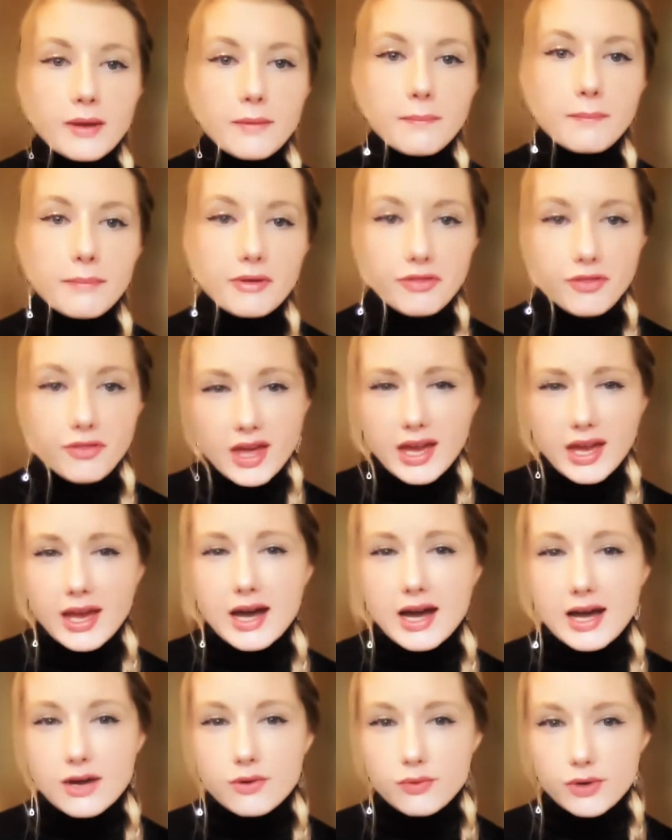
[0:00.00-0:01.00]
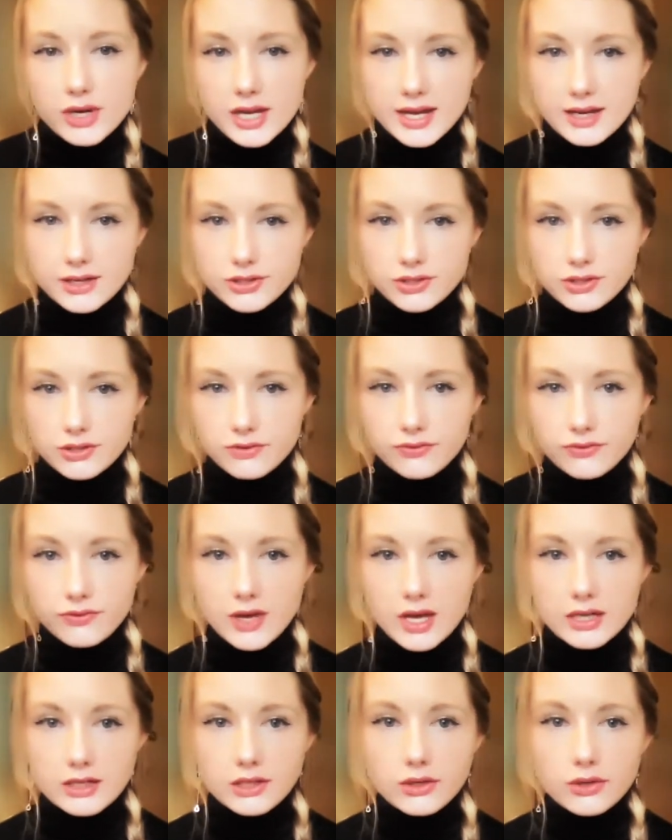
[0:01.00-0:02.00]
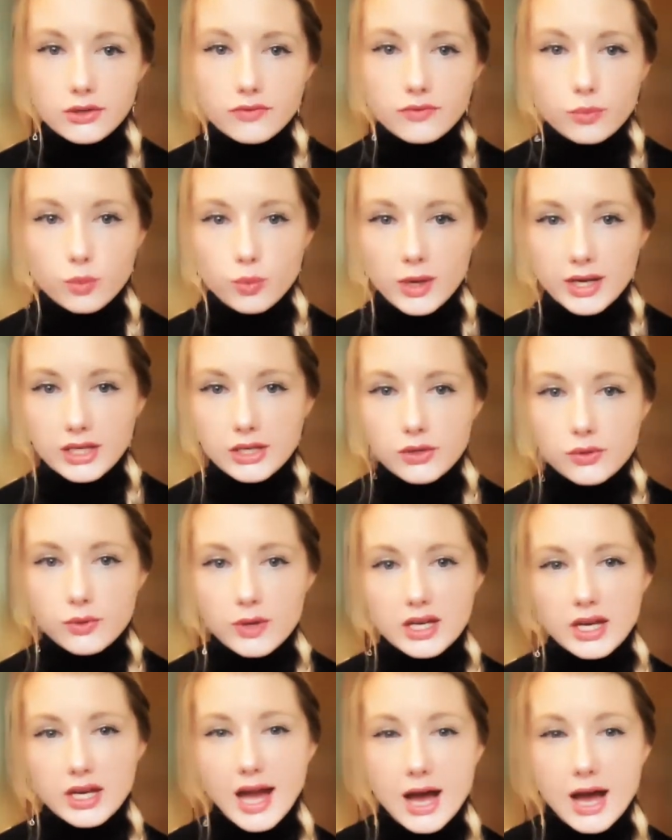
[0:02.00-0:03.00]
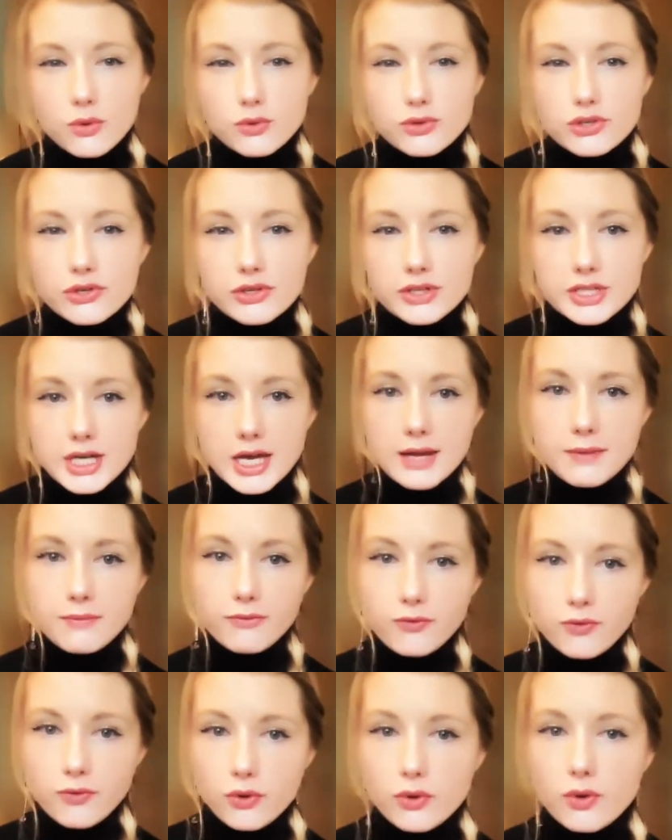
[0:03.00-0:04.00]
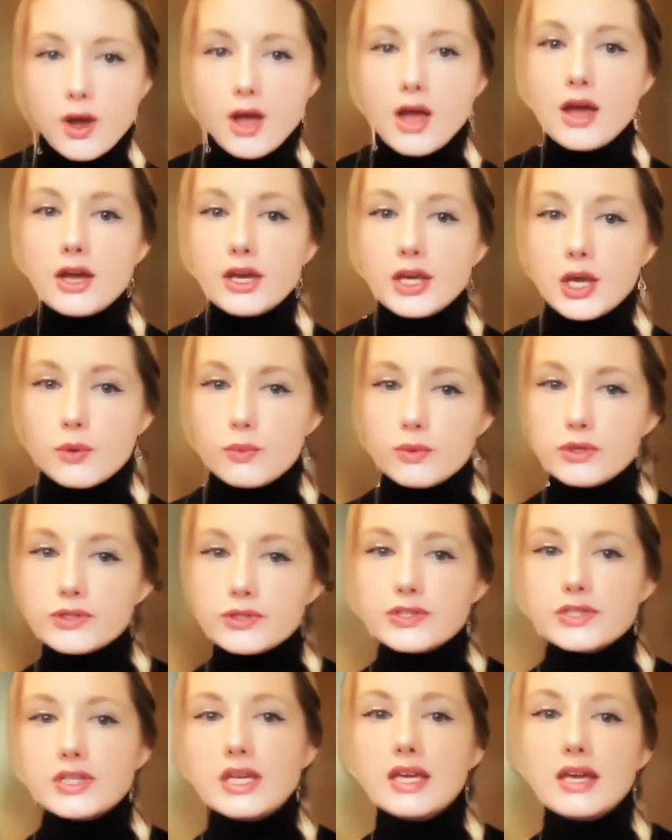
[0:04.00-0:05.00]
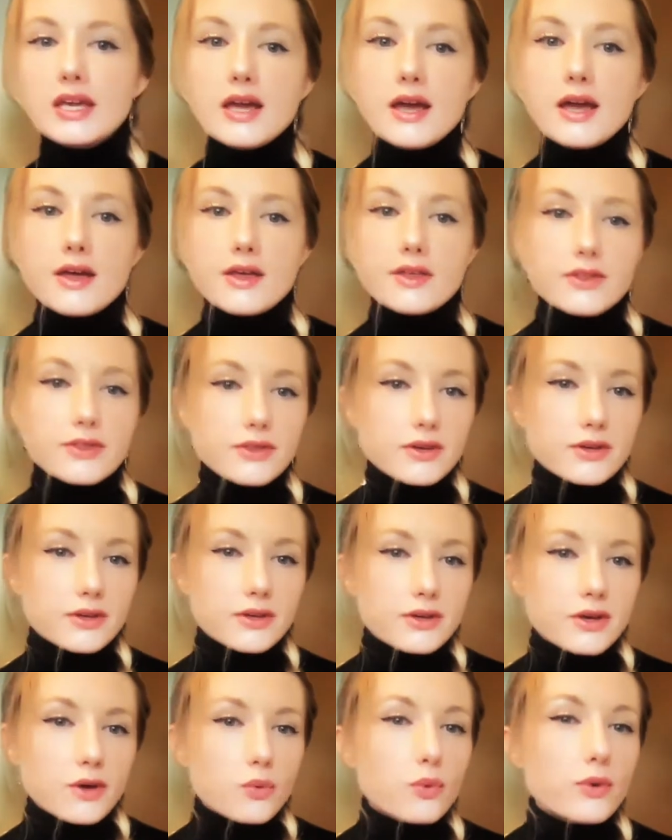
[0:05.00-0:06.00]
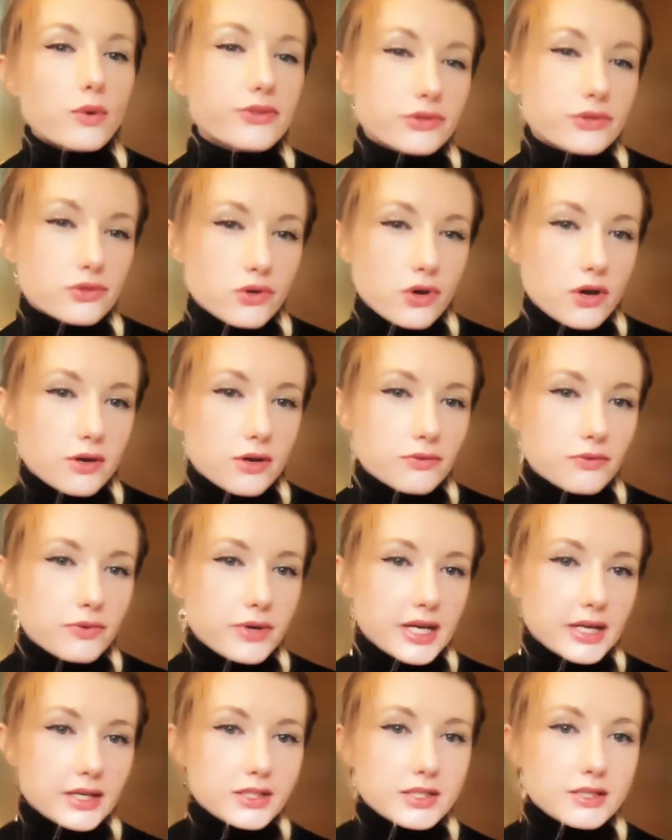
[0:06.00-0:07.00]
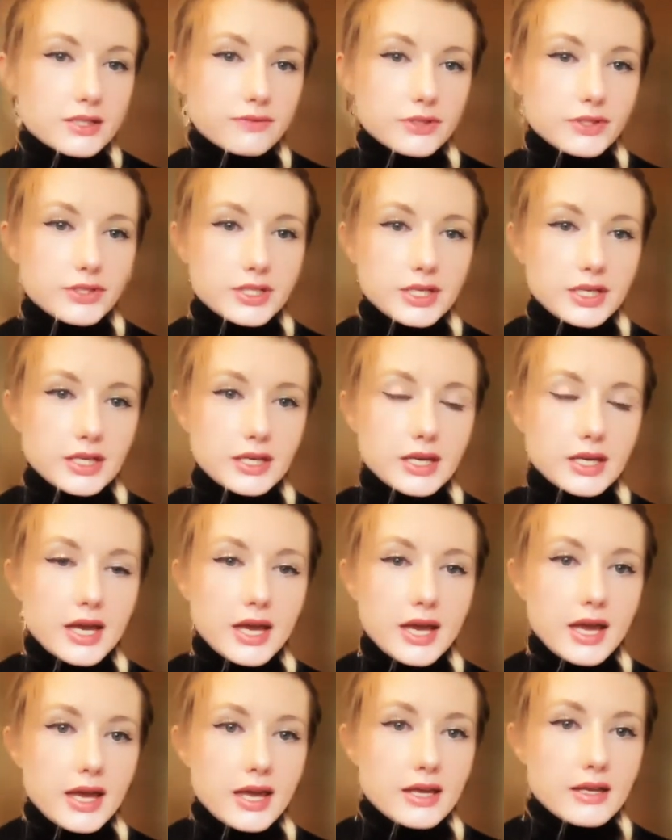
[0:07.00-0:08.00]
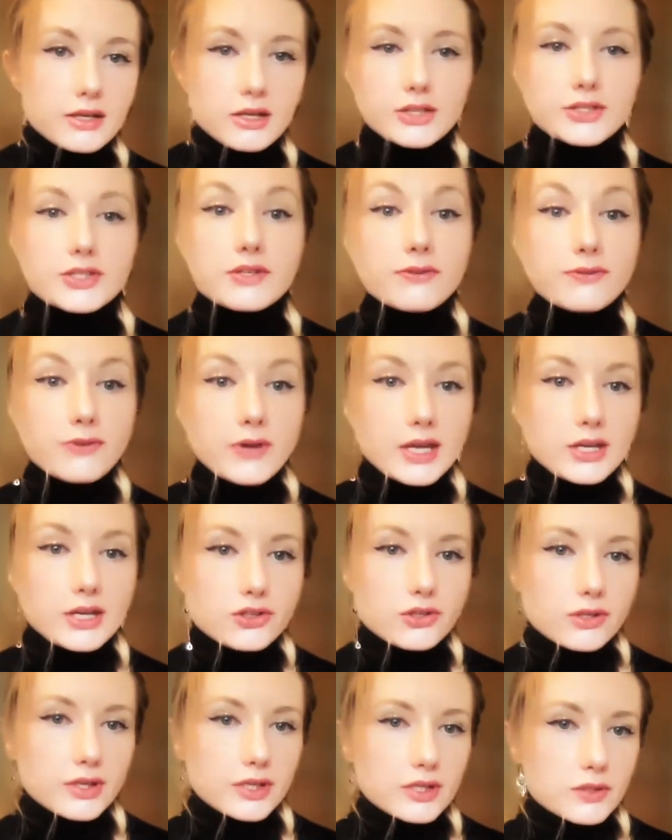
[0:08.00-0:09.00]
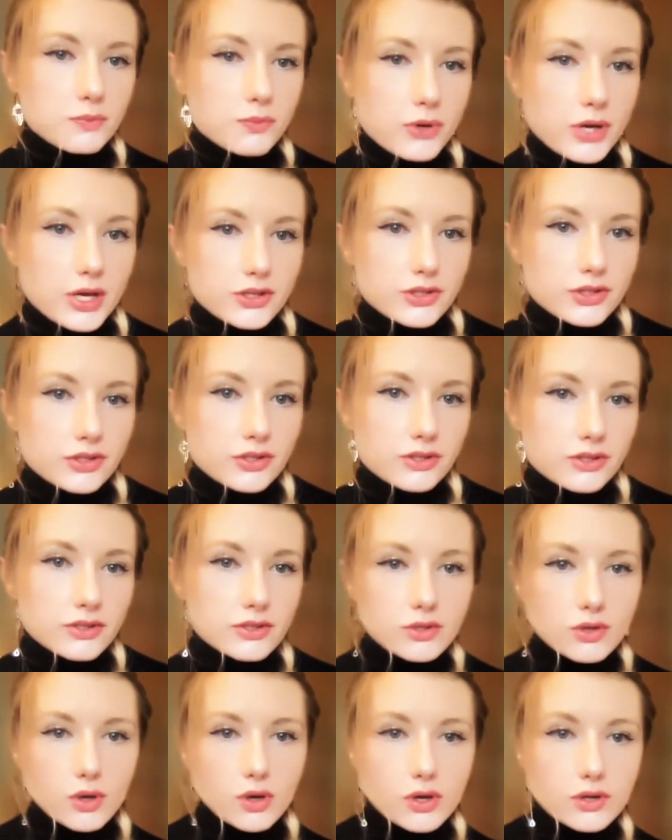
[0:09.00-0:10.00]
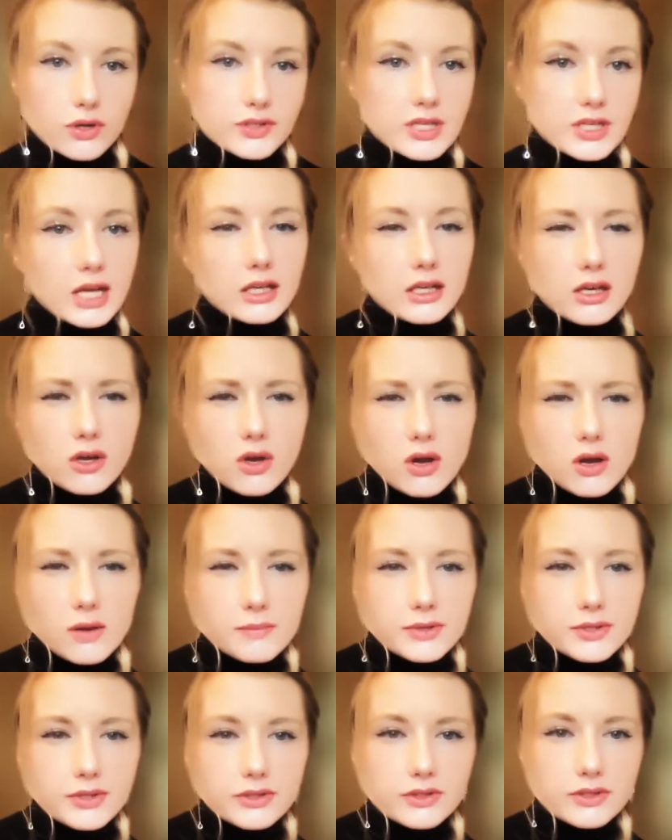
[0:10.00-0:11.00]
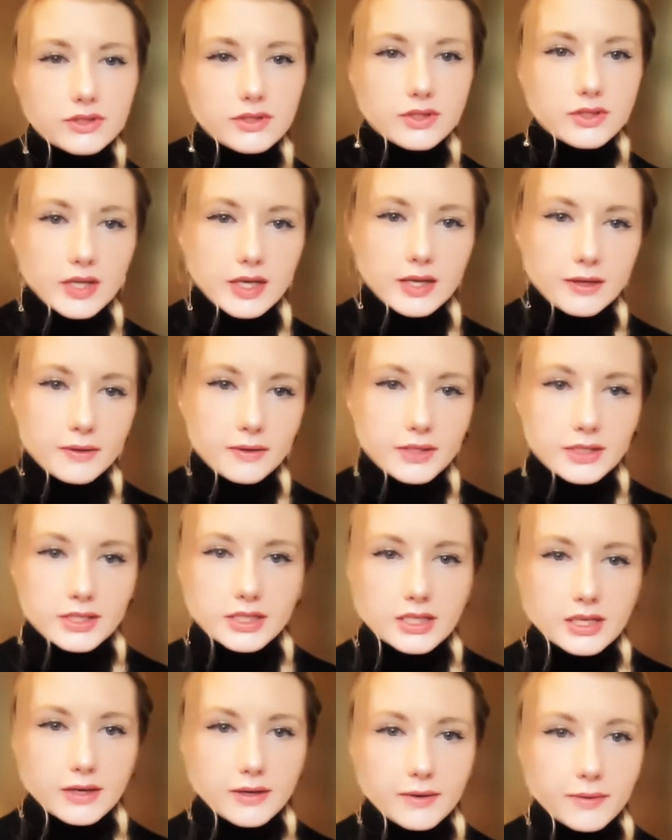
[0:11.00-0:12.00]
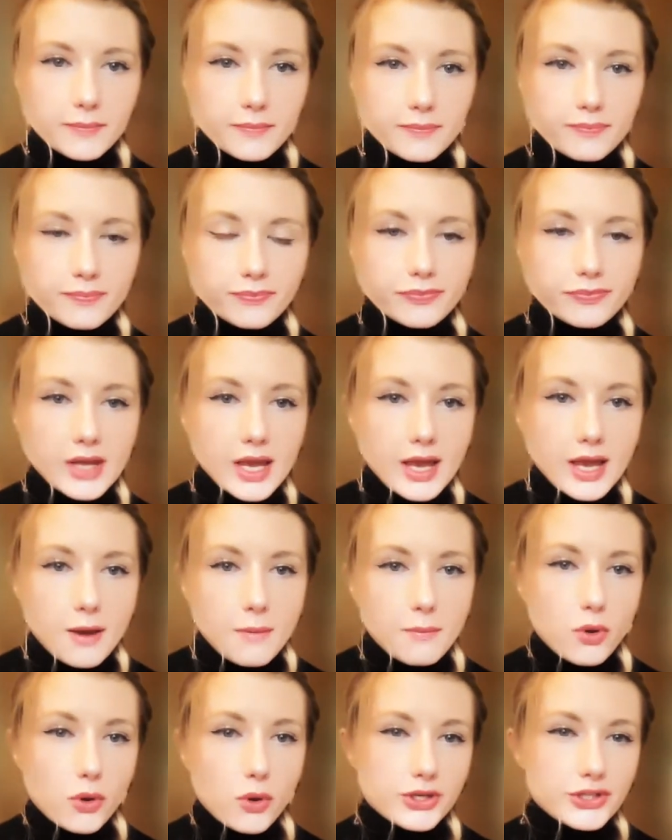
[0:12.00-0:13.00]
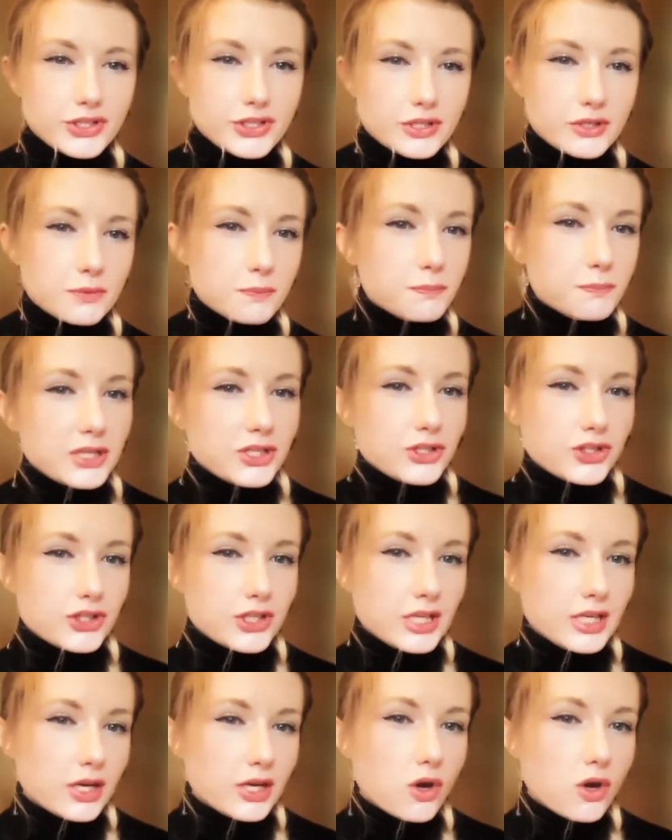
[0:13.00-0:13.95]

But they are reactive, and when you encounter a type 4, you will see the withdrawn reactivity in lots of facial expressions or subtle comments and pointed bitchy